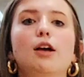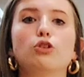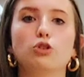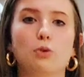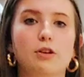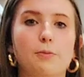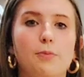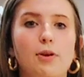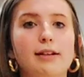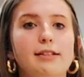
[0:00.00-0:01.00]
shorter
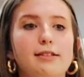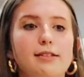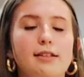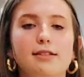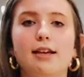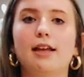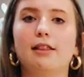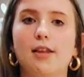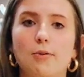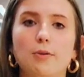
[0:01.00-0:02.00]
pregnancies
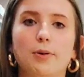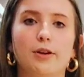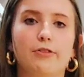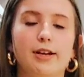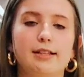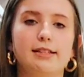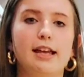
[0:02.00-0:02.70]
and lower birth rates